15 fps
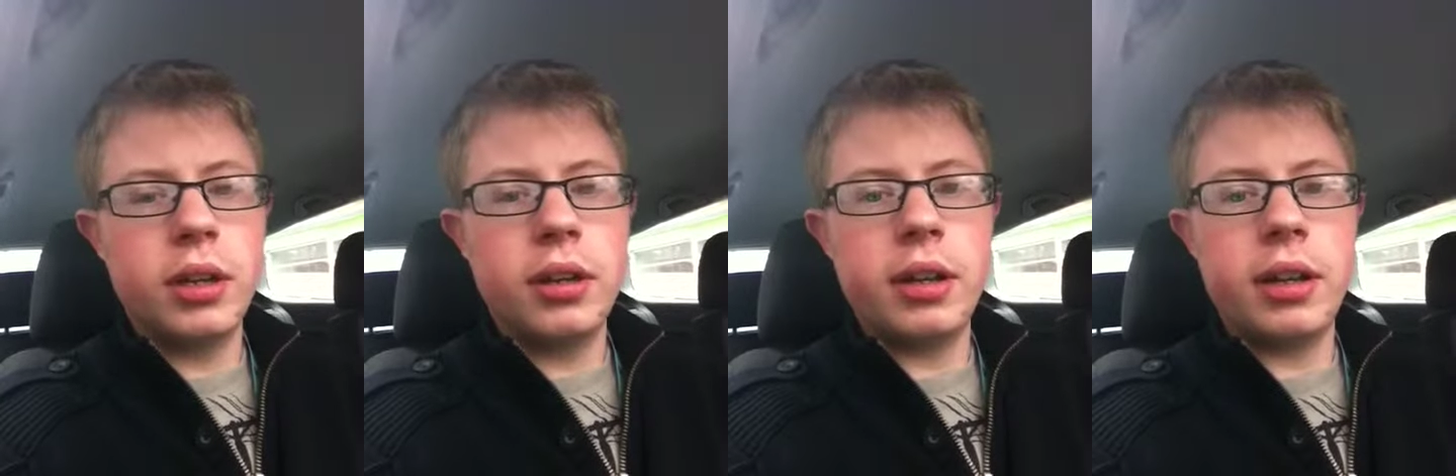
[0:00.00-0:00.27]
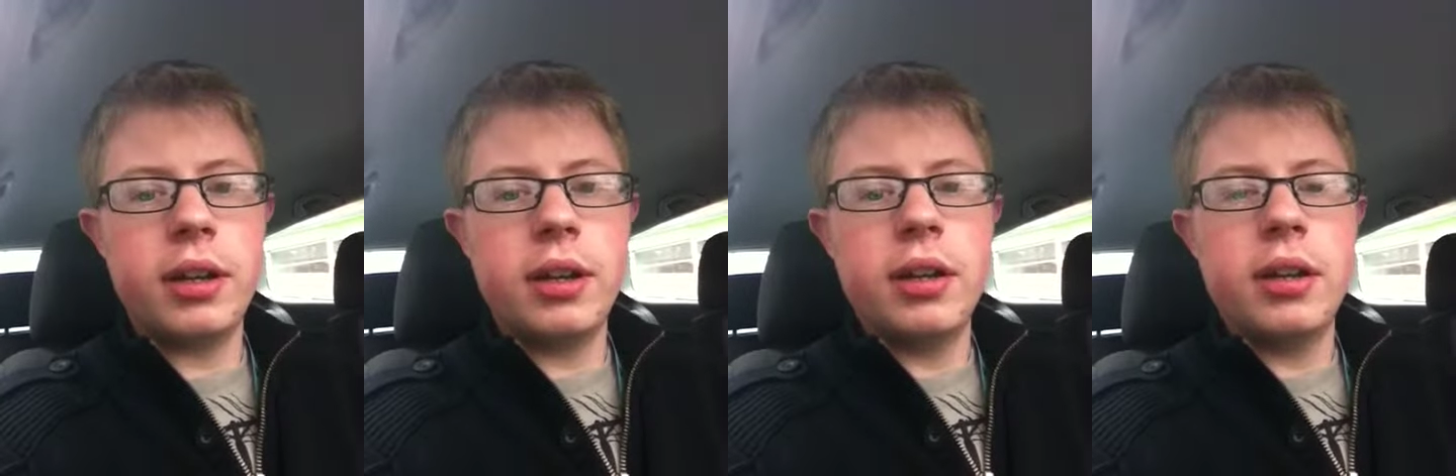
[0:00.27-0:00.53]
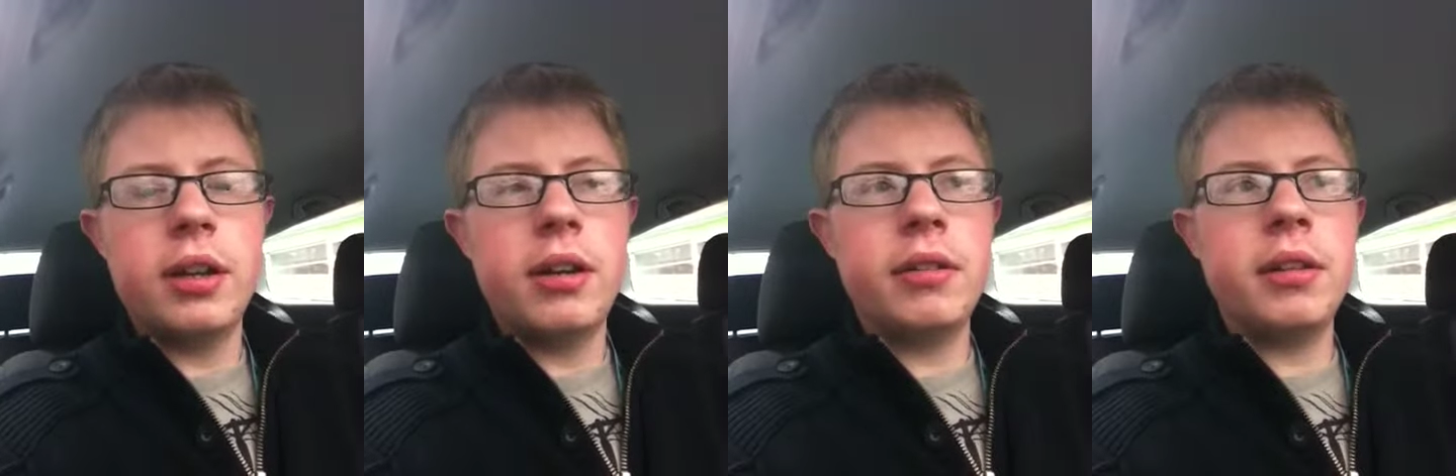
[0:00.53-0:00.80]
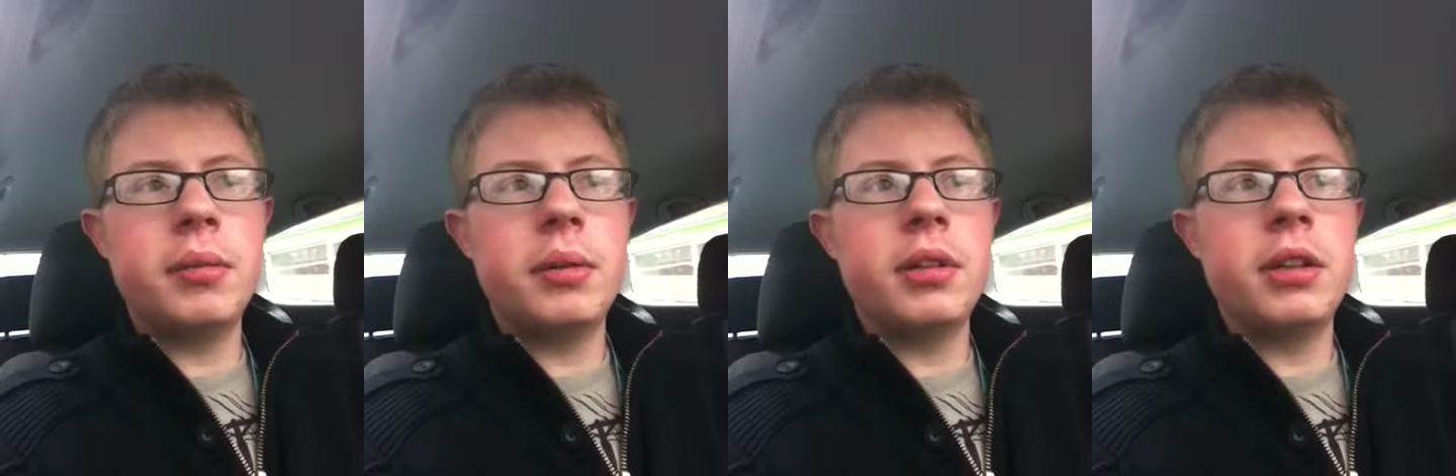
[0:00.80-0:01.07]
Oh yeah, I
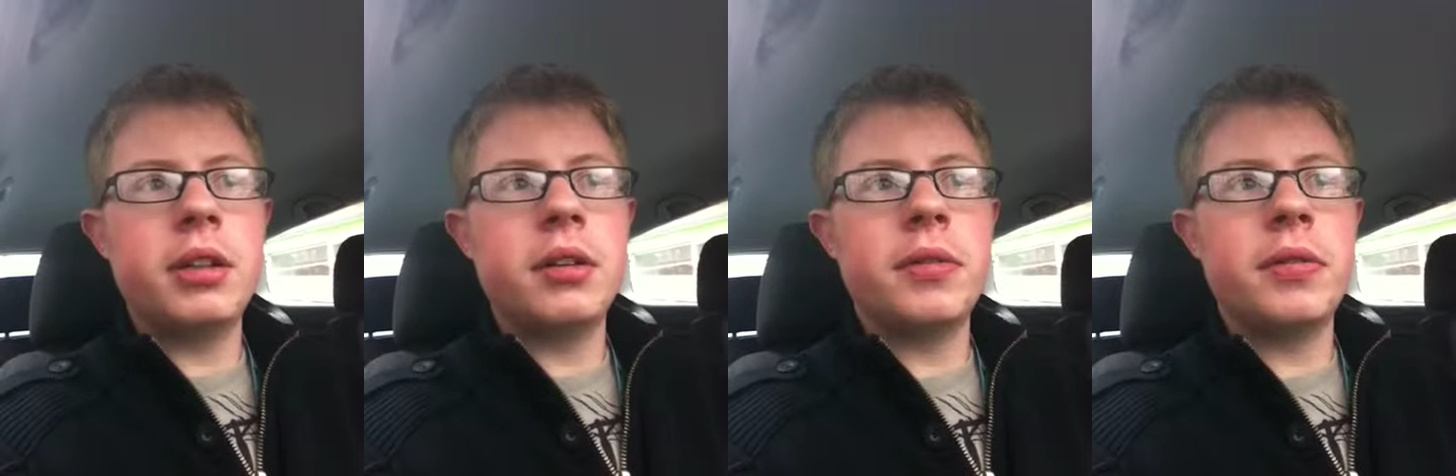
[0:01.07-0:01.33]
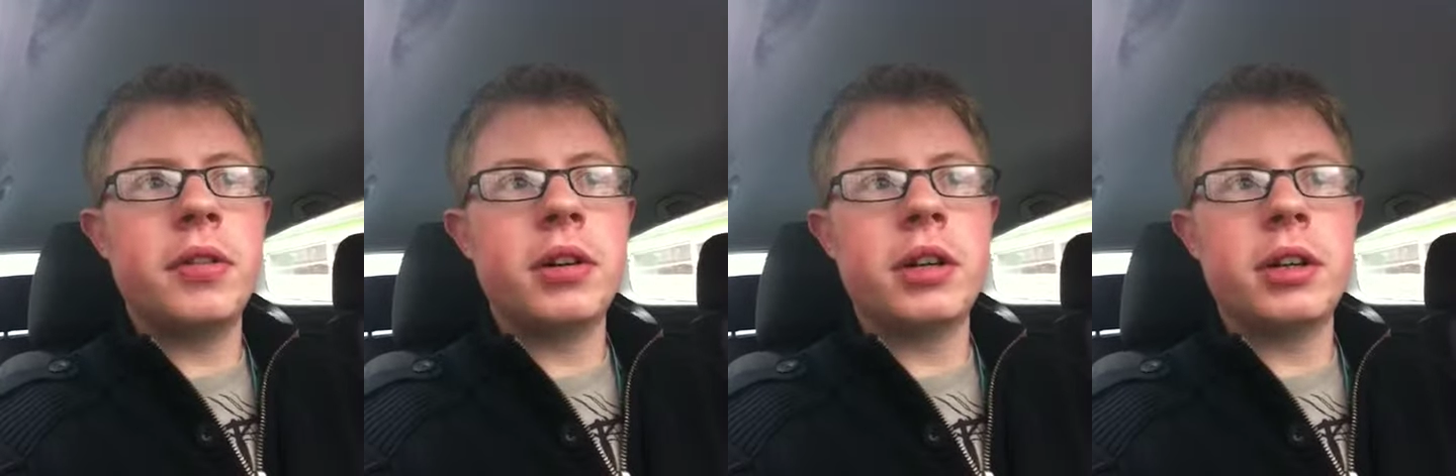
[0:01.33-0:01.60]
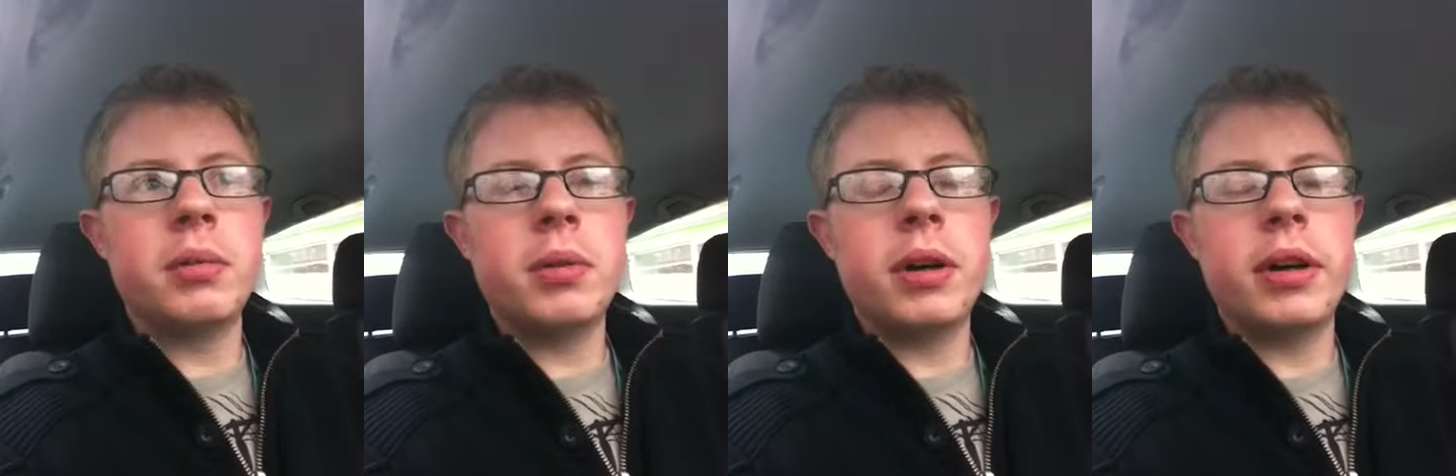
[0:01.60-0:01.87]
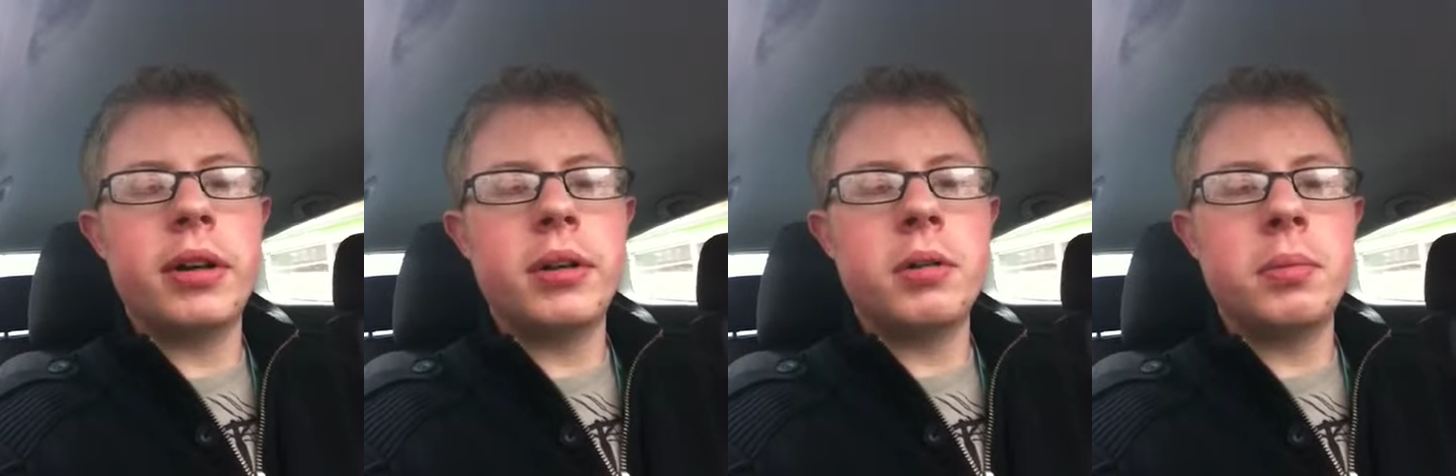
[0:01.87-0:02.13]
haven't uploaded a vlog in a
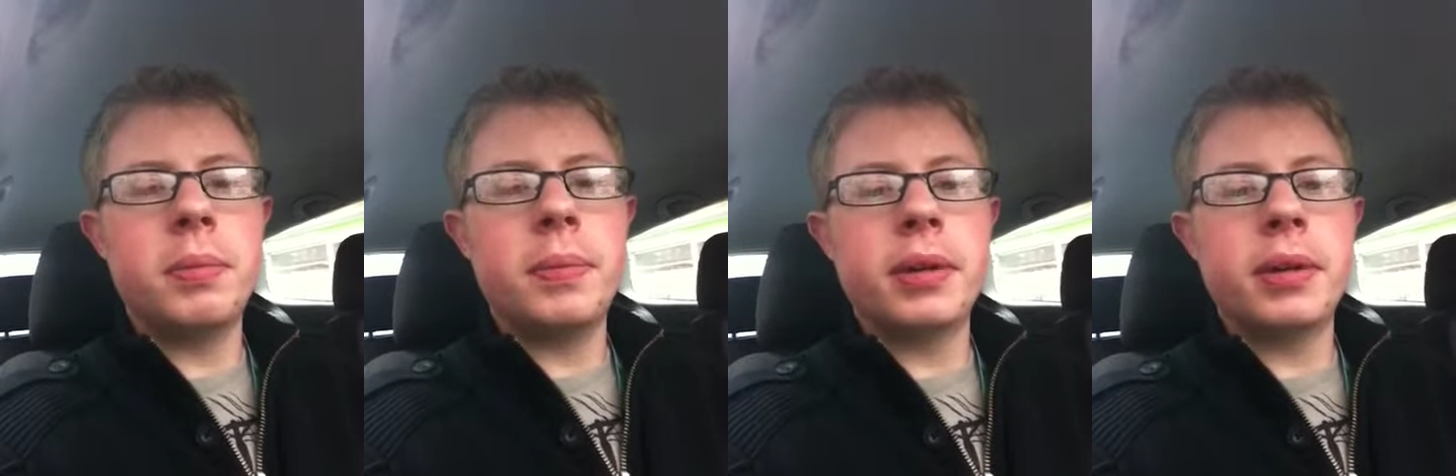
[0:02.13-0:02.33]
while